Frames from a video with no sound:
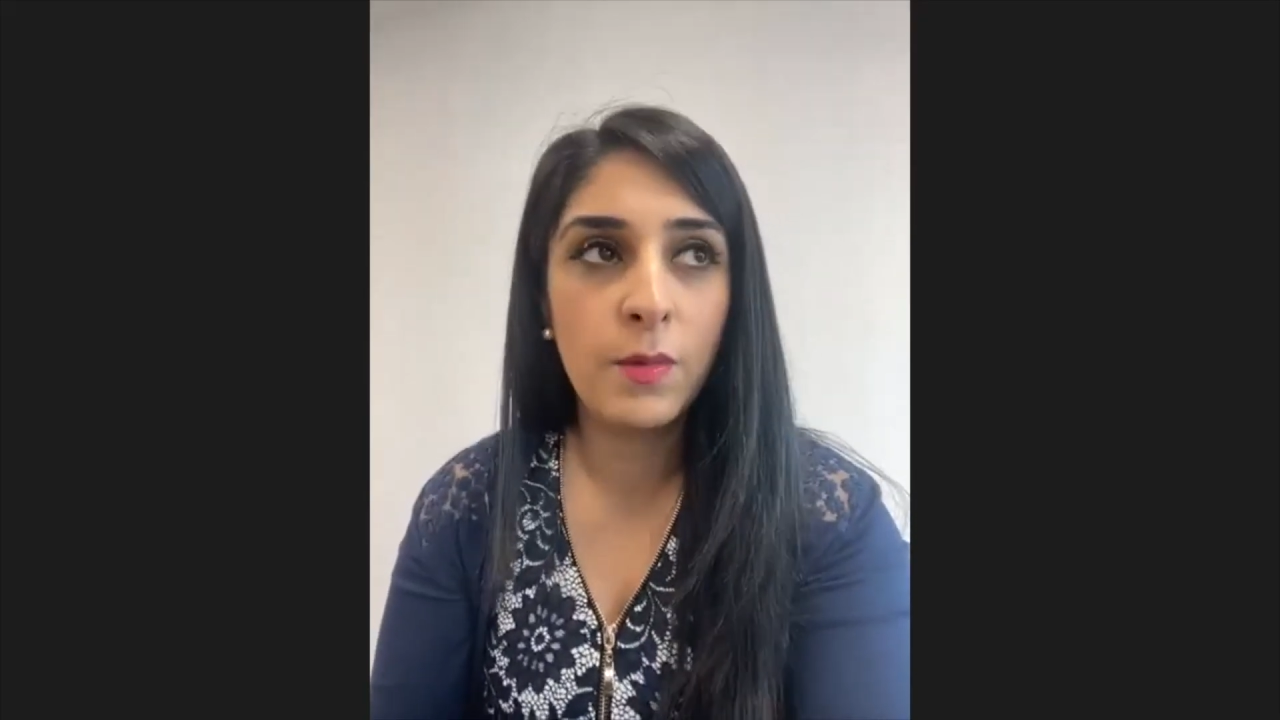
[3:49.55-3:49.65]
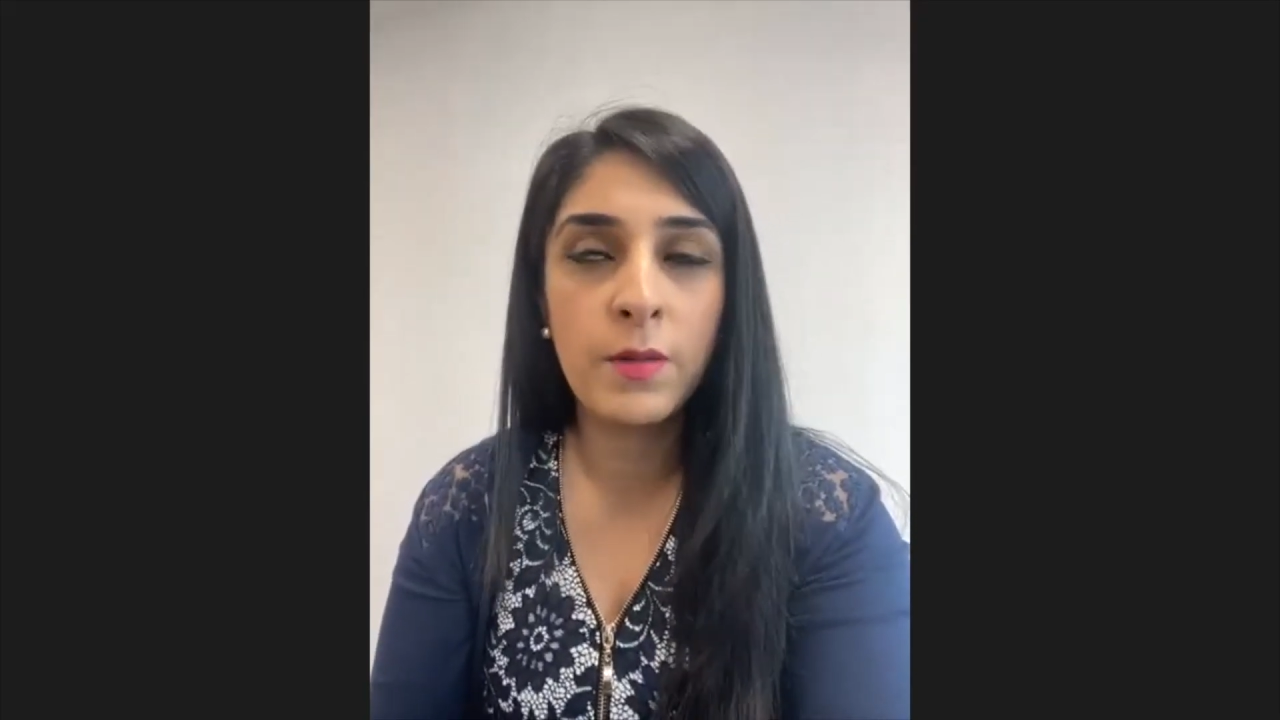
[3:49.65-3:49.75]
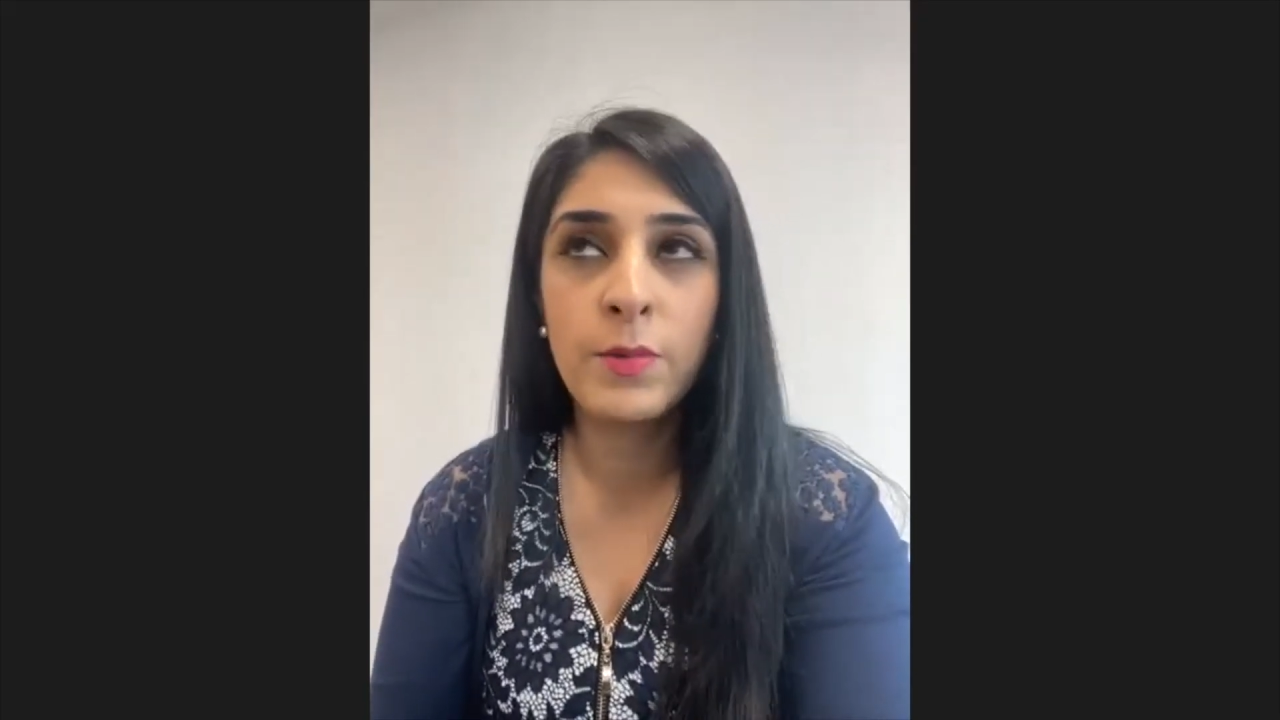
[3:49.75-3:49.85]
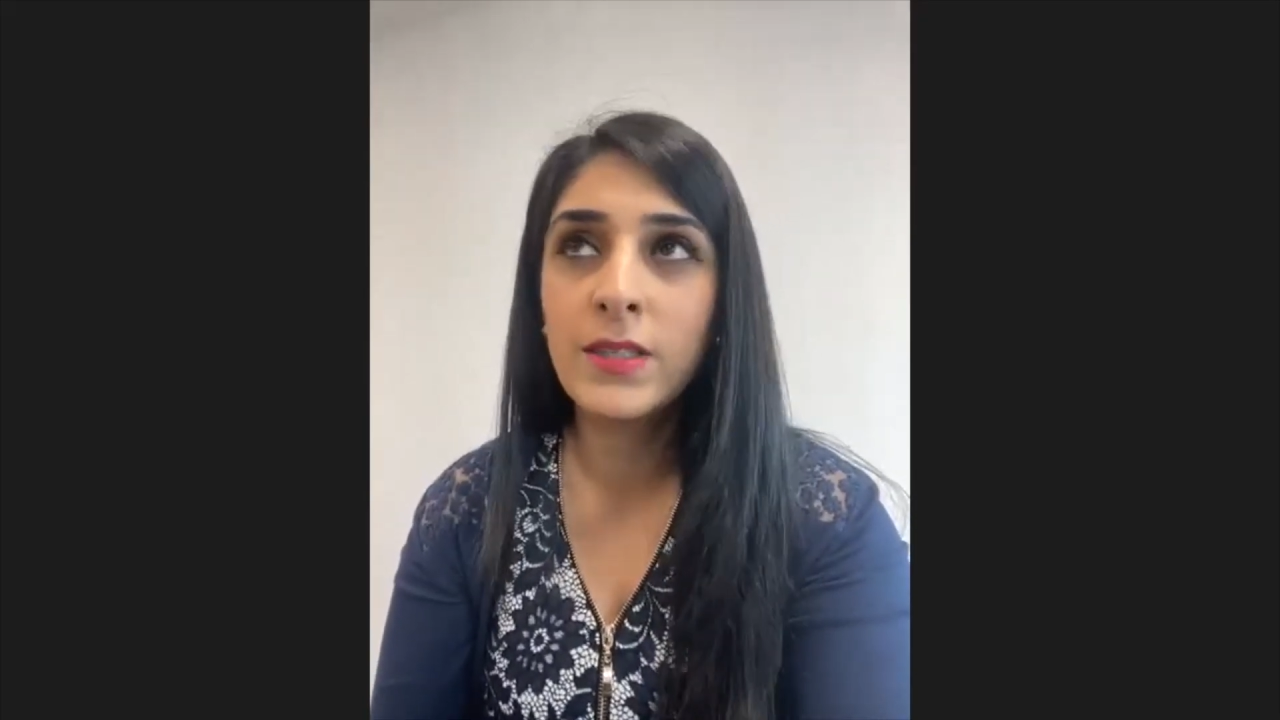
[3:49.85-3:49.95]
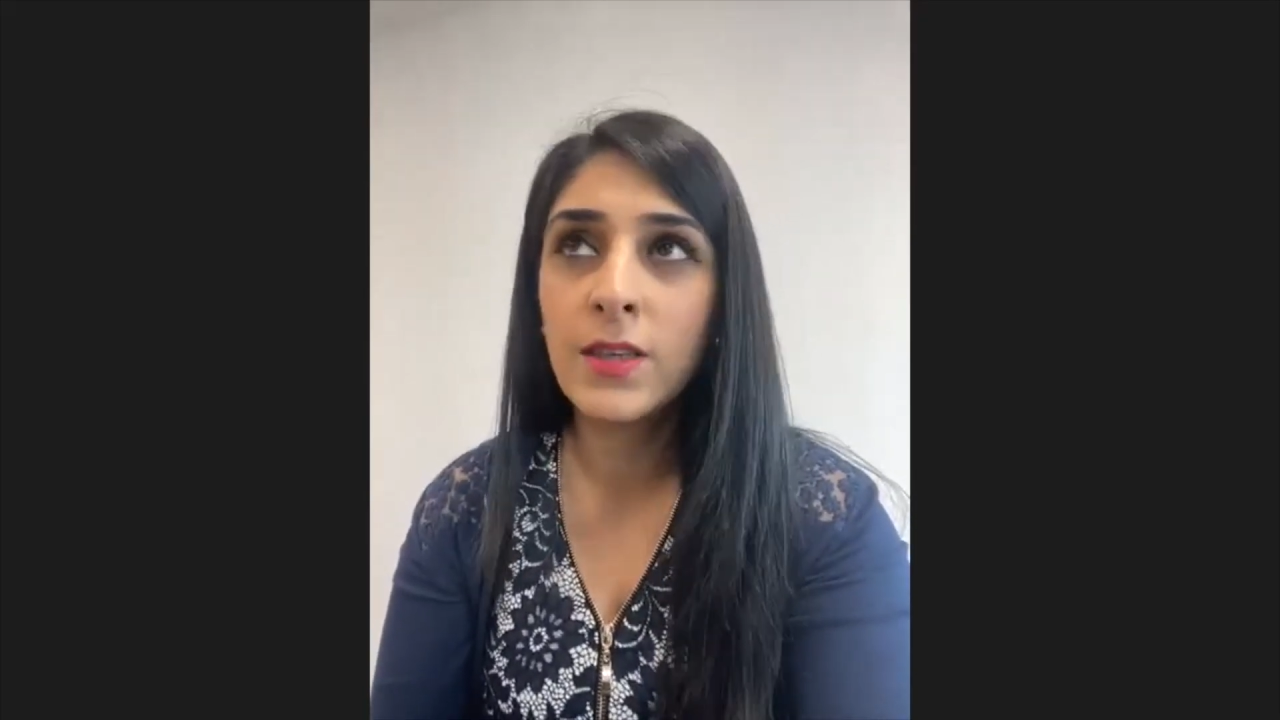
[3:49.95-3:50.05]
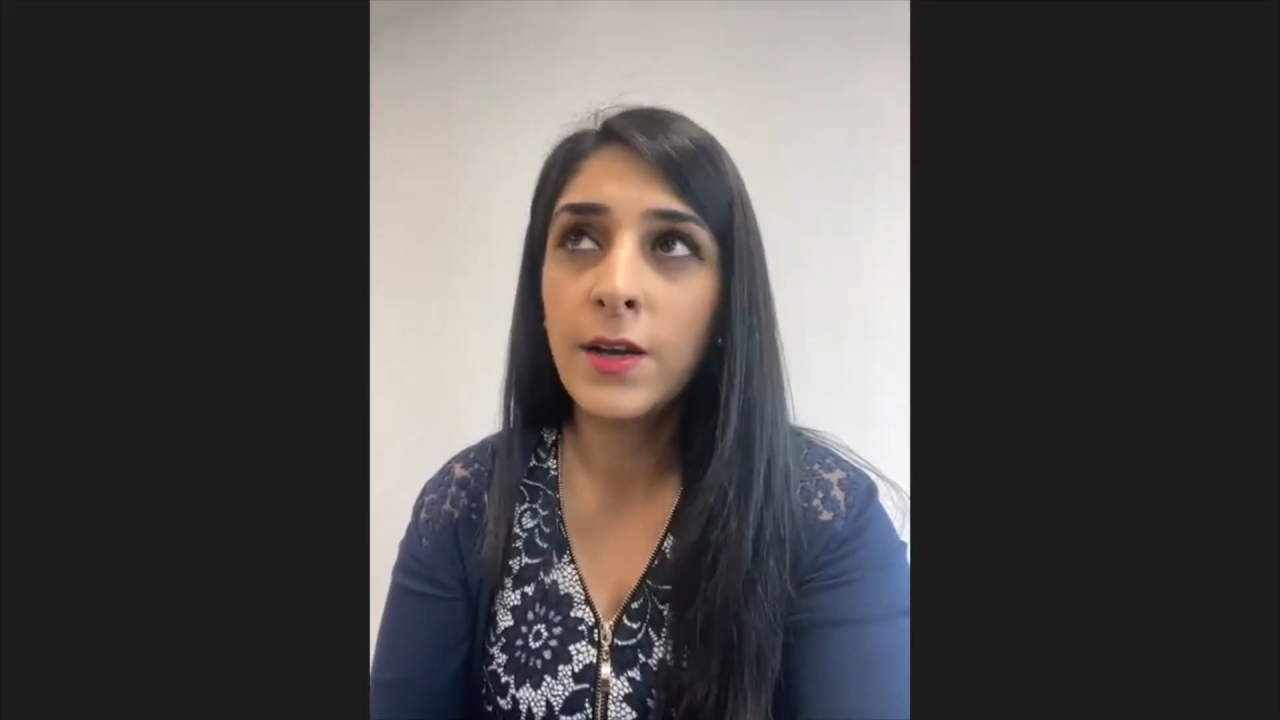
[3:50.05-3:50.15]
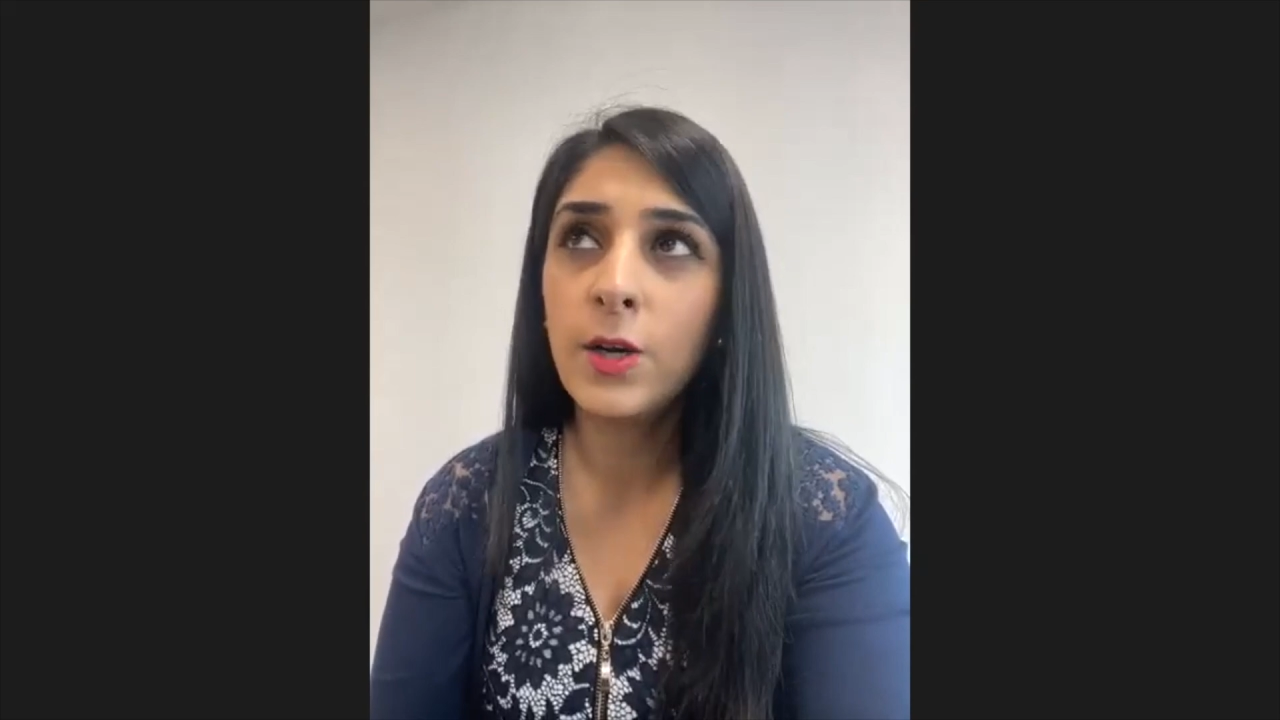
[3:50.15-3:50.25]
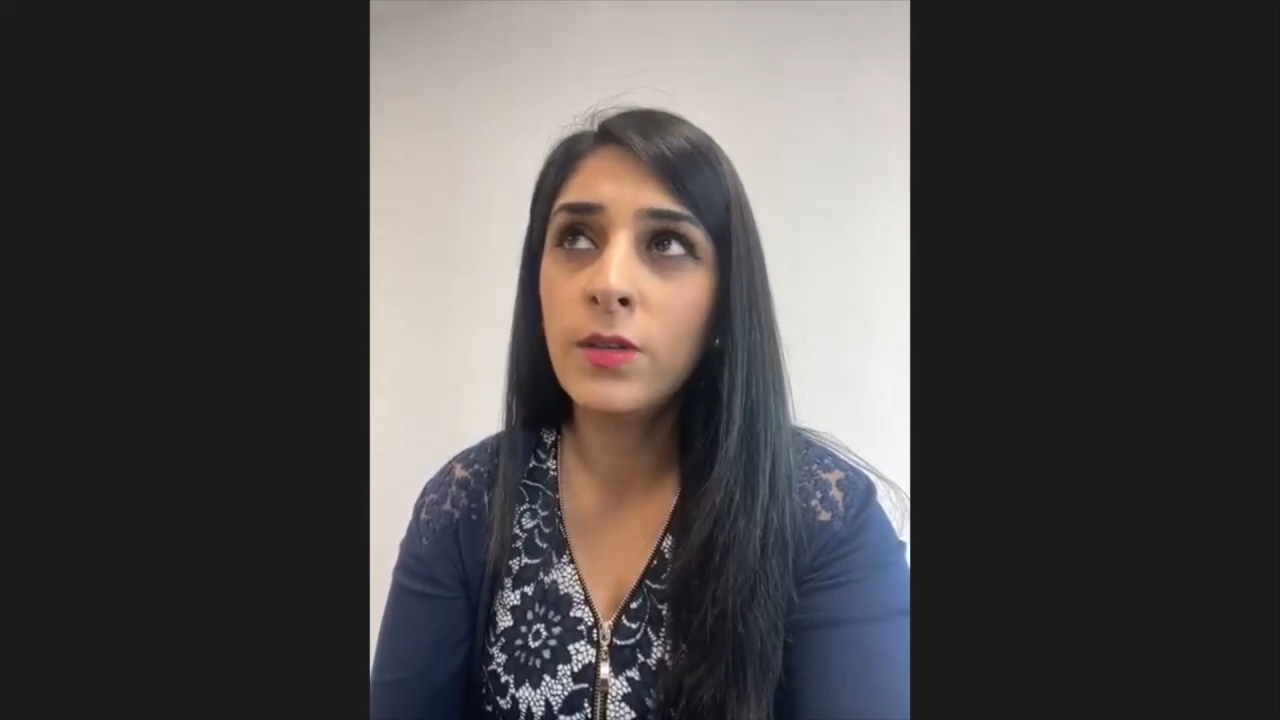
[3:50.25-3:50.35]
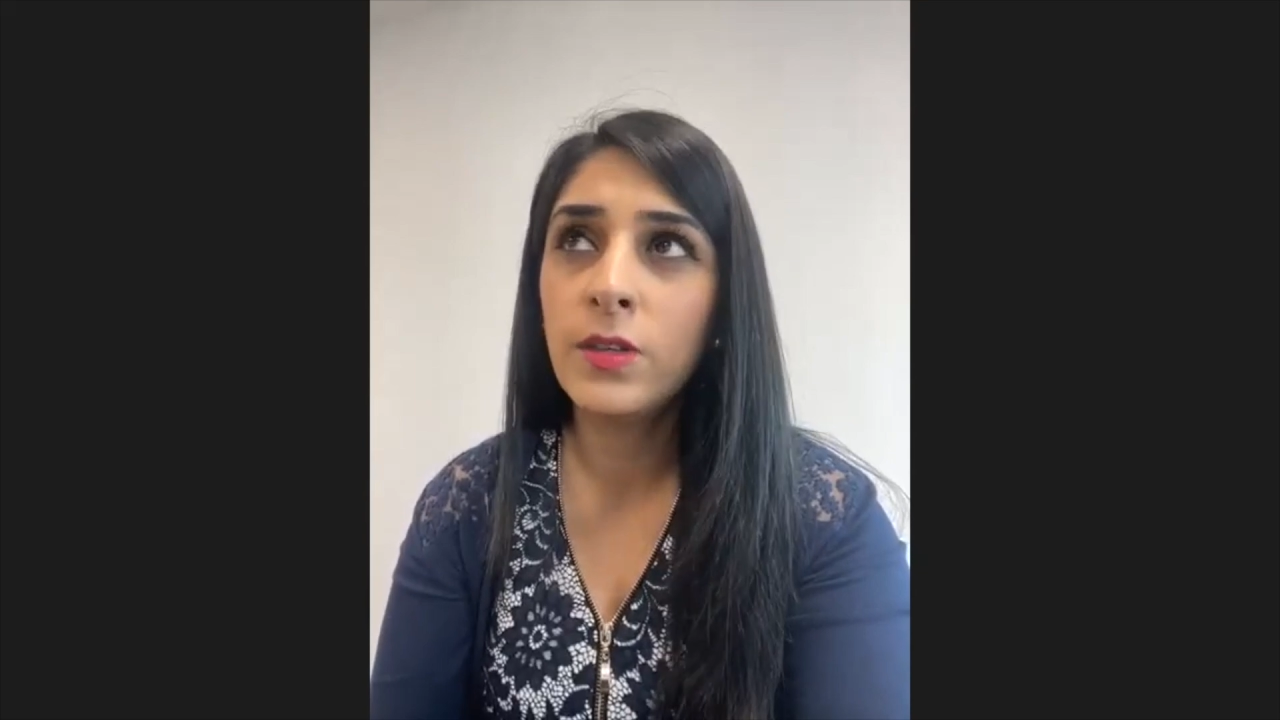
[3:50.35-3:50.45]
We started on